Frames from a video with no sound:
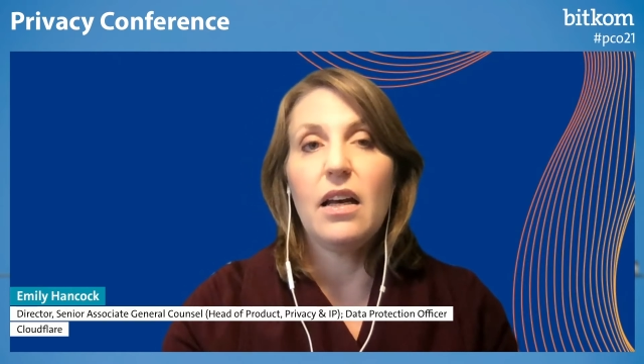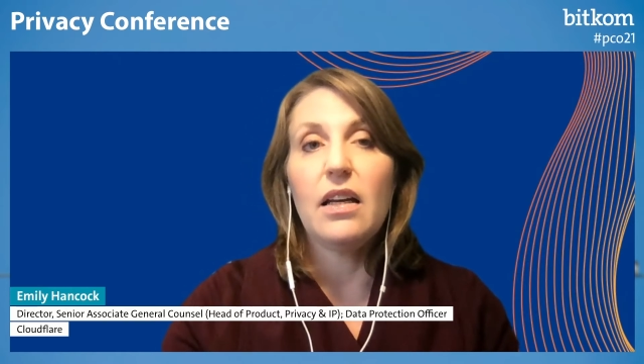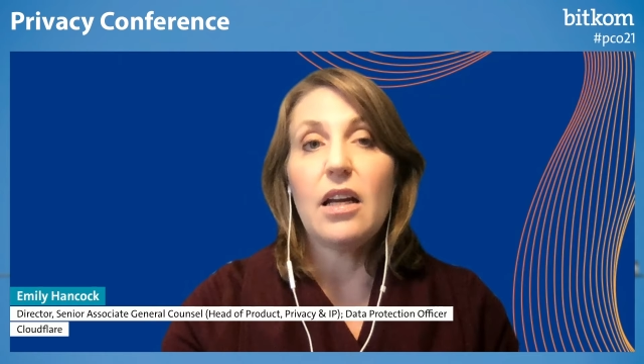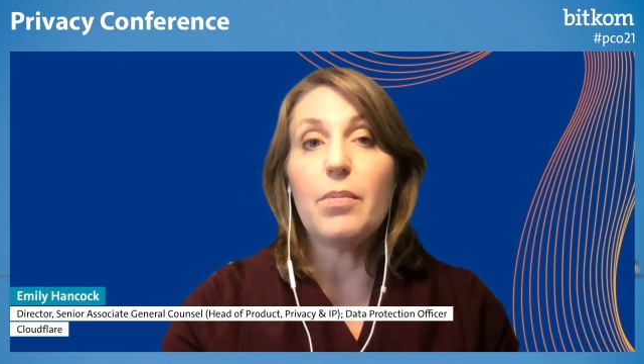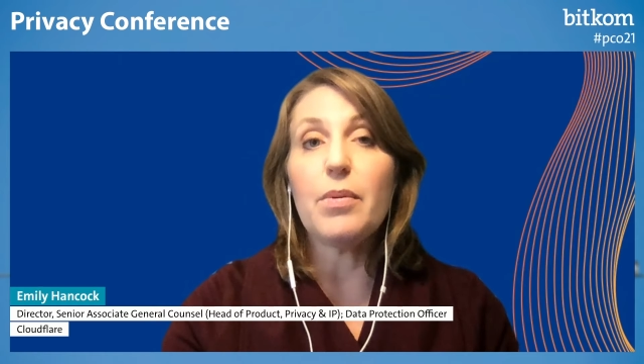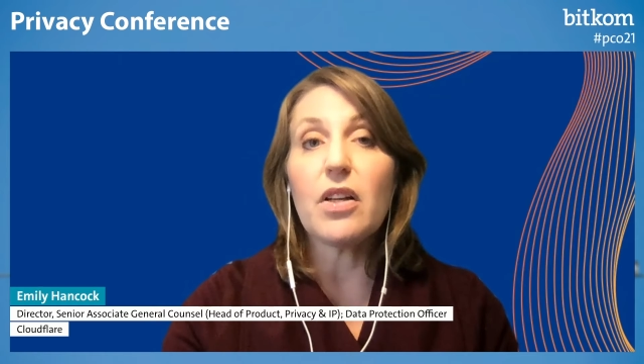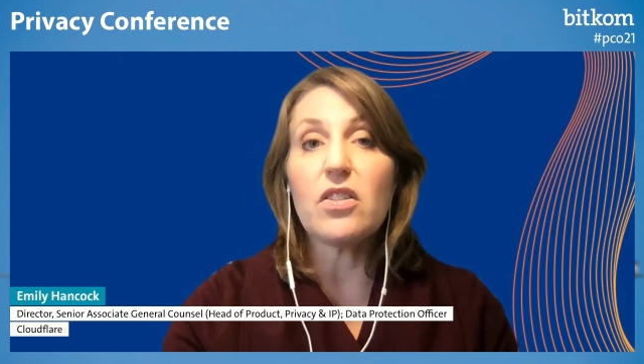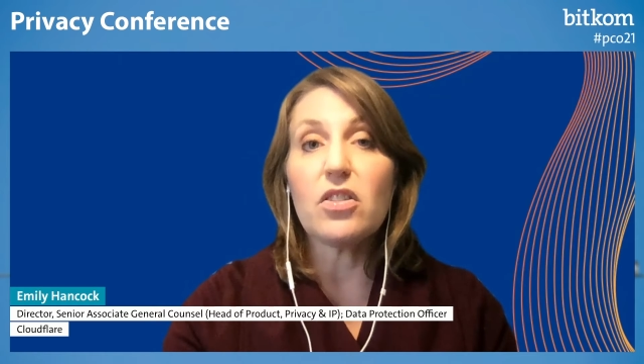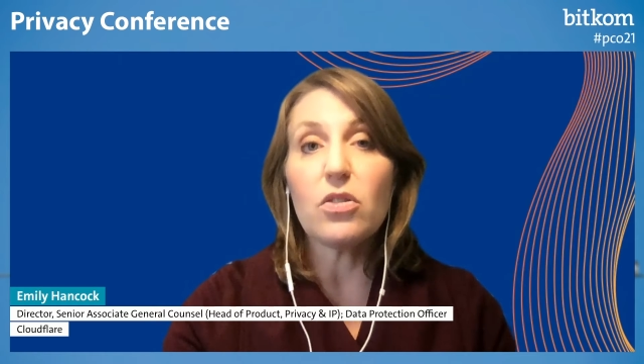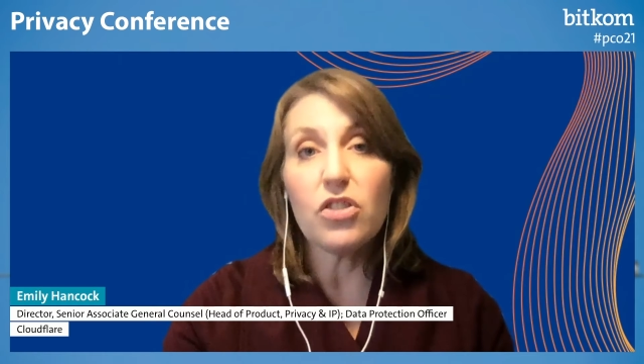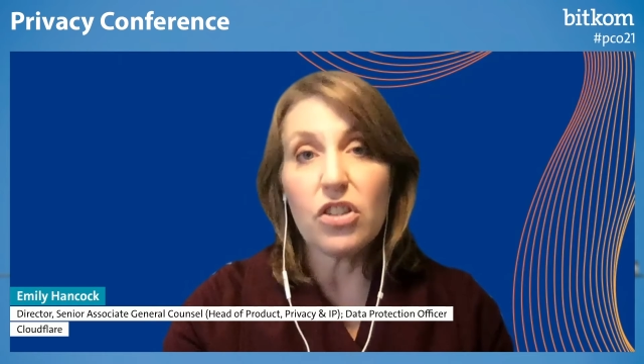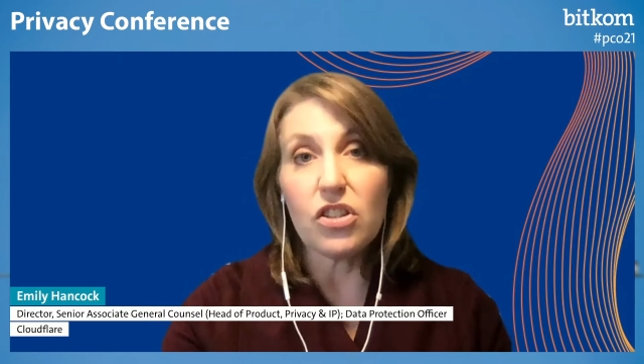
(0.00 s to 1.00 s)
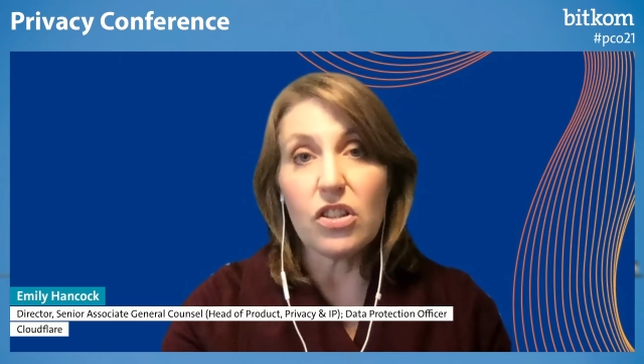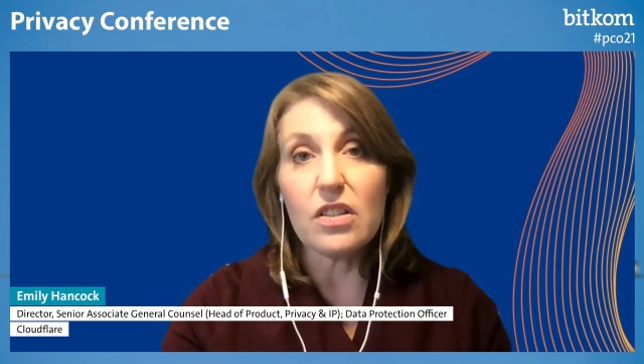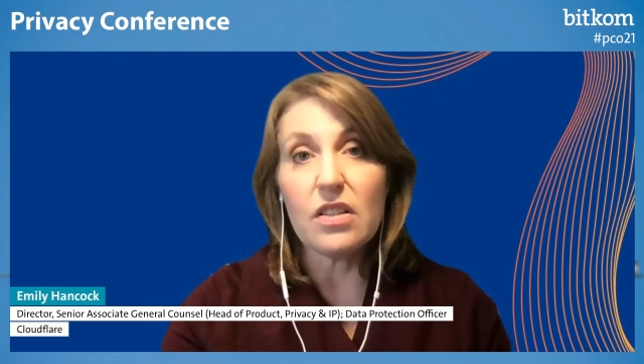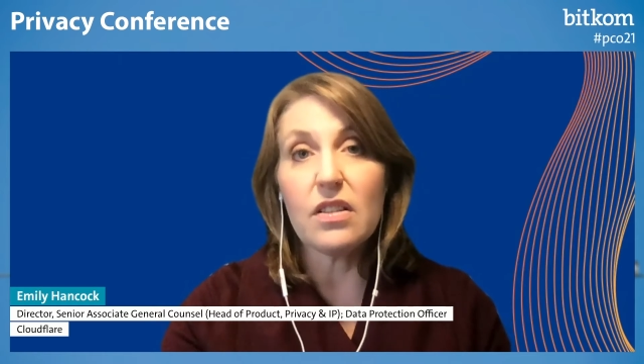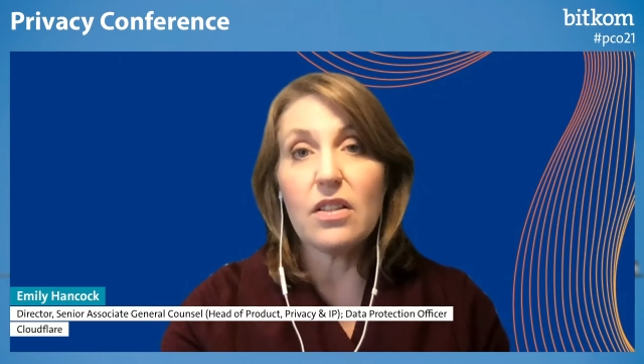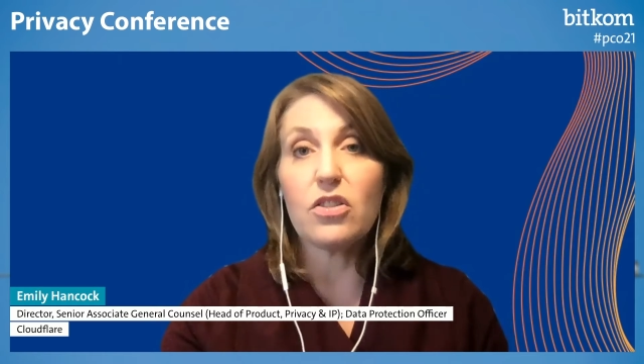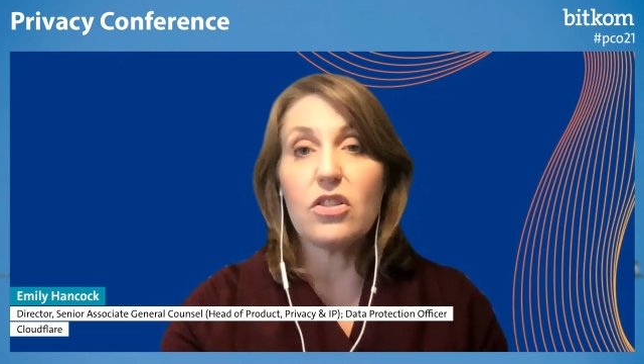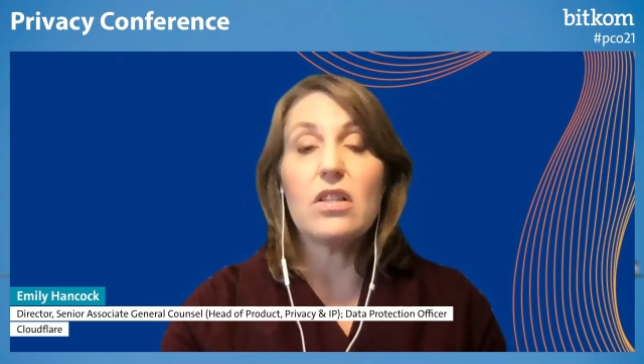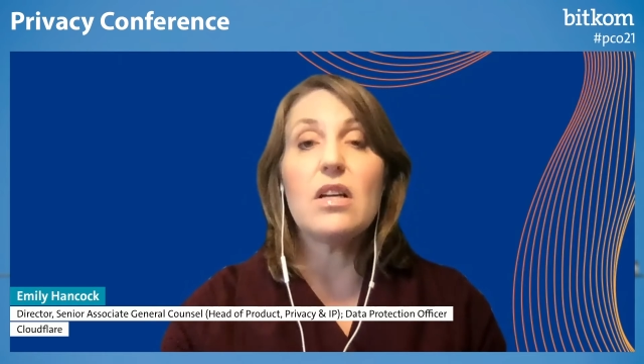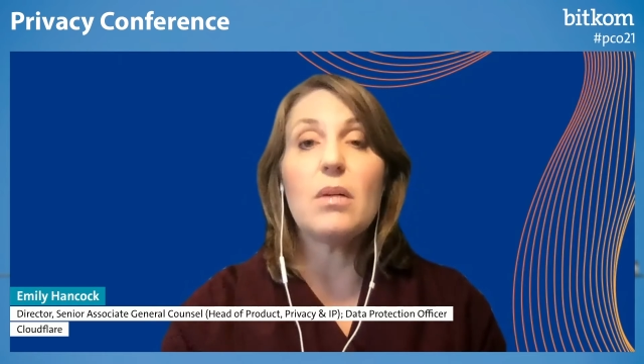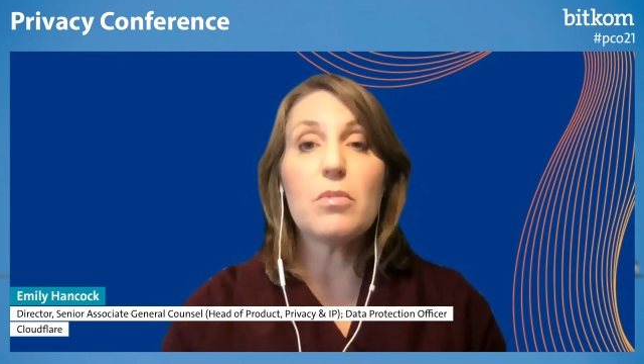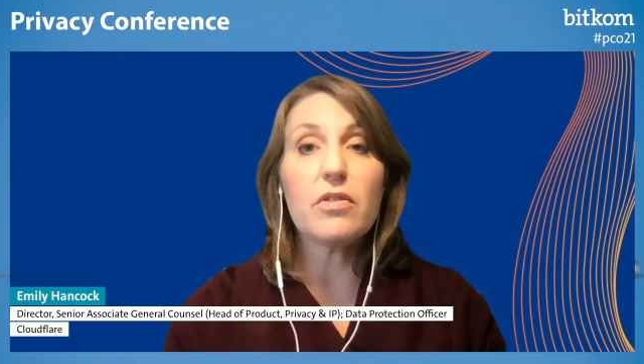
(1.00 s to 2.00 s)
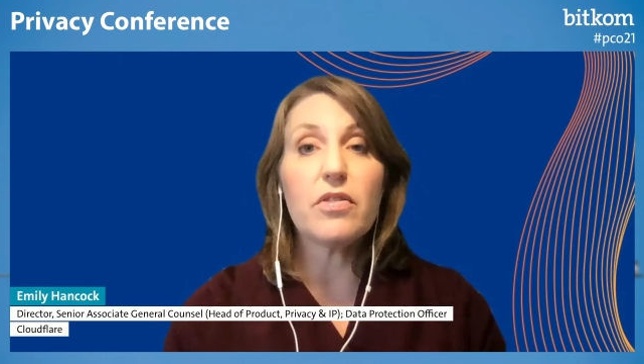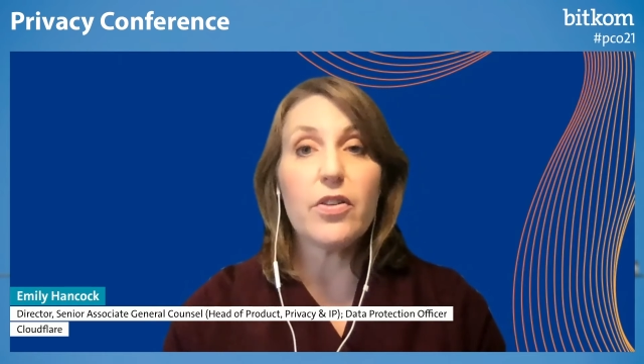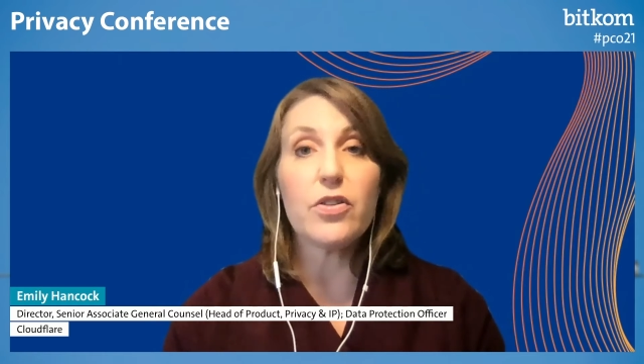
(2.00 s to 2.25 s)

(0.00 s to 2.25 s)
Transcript: Now, beyond search engines, there's a number of other